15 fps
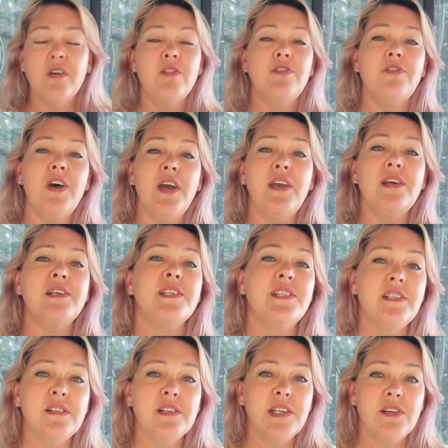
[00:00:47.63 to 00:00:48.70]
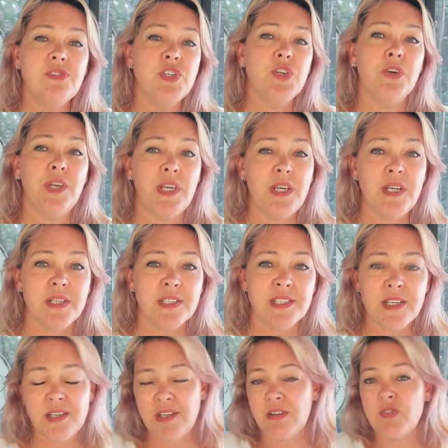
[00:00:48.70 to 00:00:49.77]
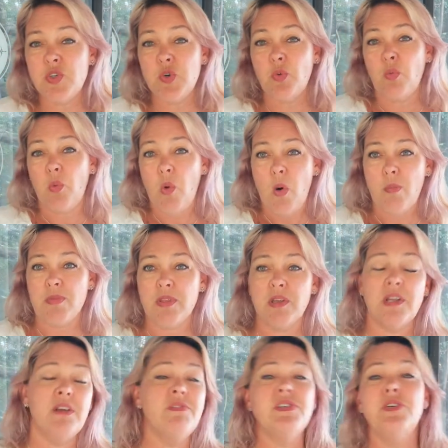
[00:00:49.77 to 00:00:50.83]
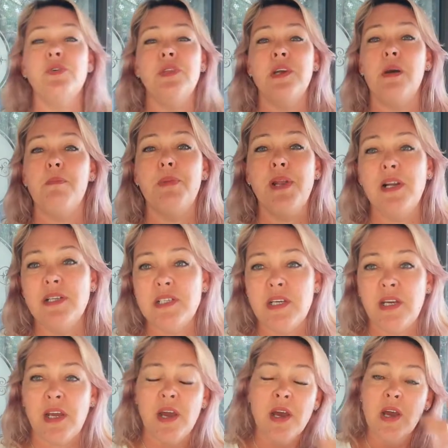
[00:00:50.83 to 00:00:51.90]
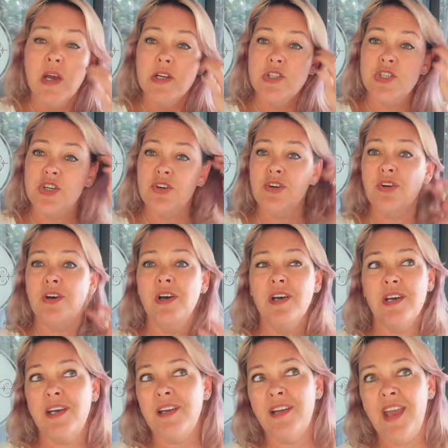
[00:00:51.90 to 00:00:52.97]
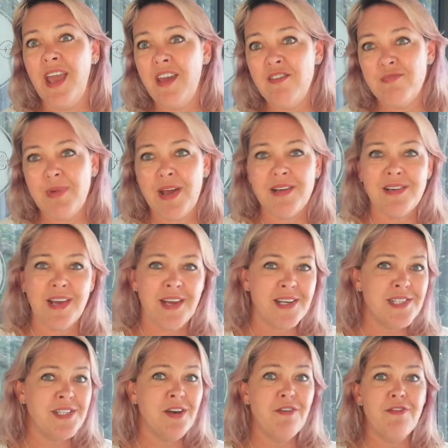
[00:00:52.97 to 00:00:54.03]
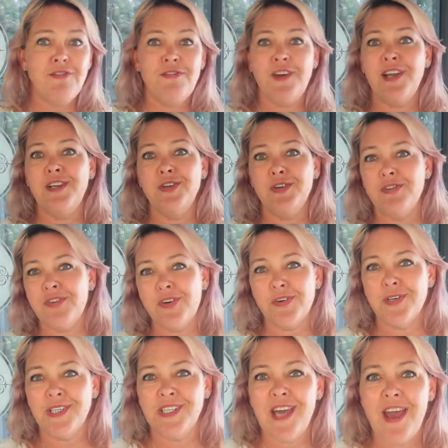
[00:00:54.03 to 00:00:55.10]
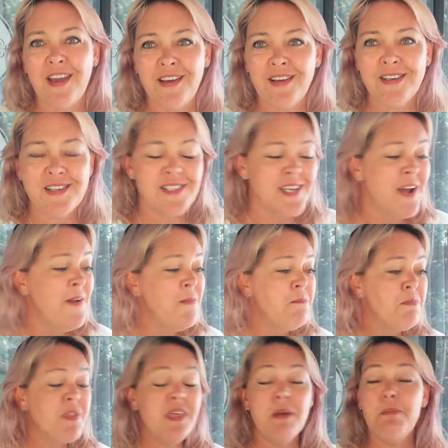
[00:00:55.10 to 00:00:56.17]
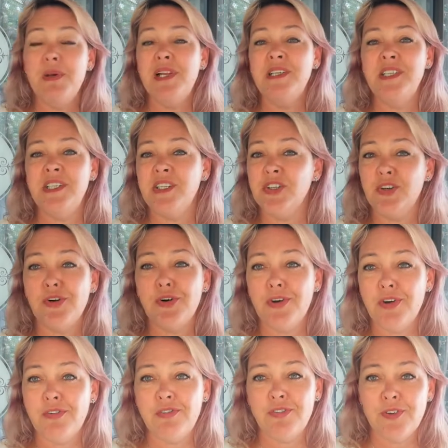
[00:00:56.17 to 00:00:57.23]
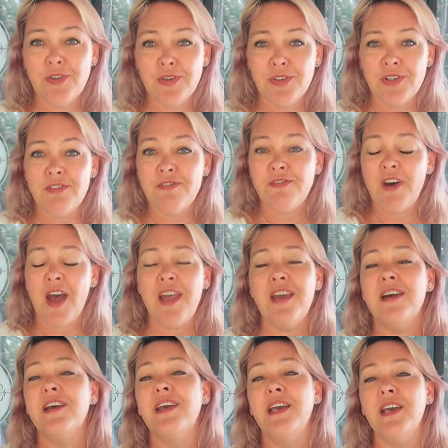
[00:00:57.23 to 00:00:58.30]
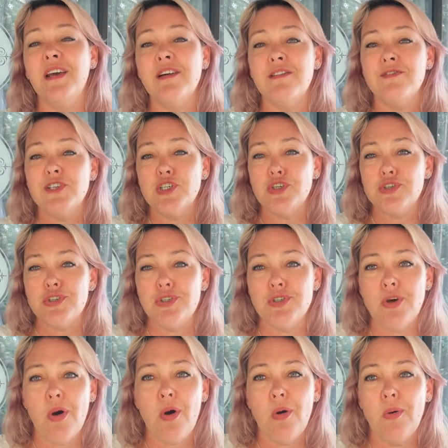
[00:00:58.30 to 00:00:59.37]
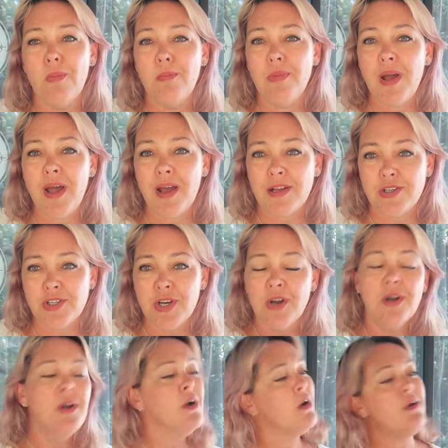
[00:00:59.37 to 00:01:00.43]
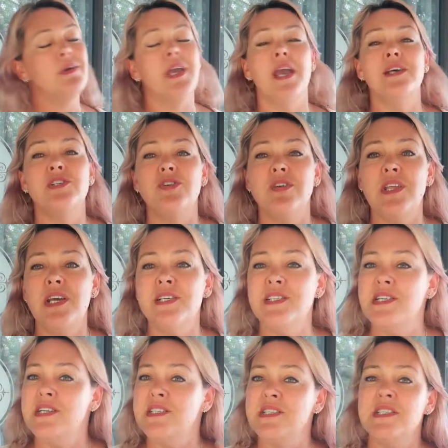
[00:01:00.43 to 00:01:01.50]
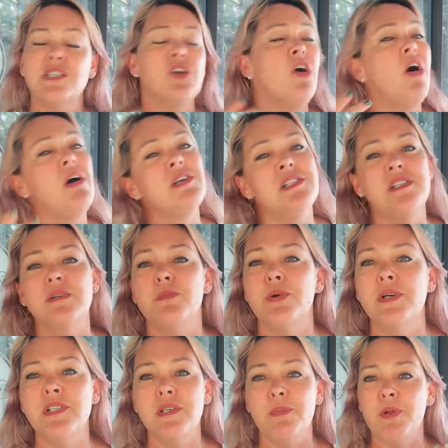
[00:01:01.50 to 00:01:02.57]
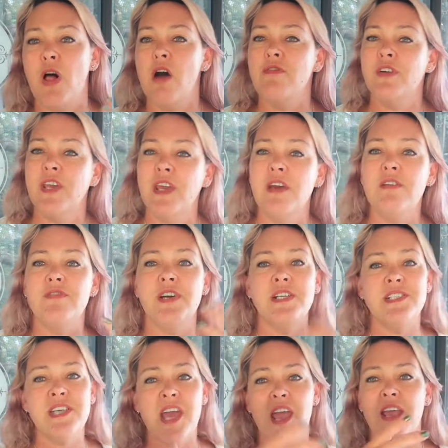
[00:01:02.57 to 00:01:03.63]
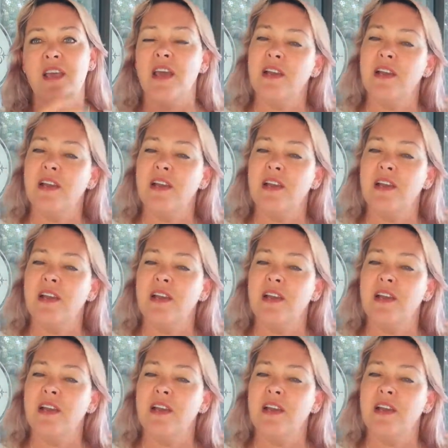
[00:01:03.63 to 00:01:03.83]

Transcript: fire still gives you heat, it gives you warmth, it gives you the ability to, in caveman days, fend off your attackers, the ability to cook your food. Fire gives so much. Okay, so there's there's this constant principle of give and take